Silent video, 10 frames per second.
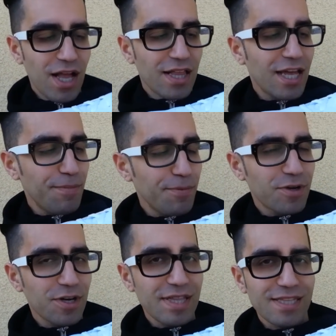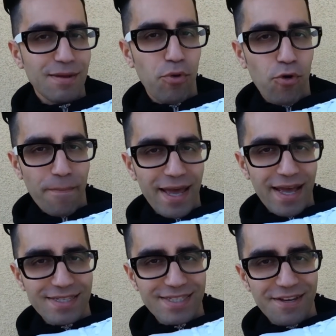A lot of people call that the poor
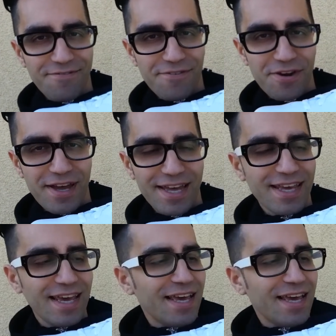man's infrared,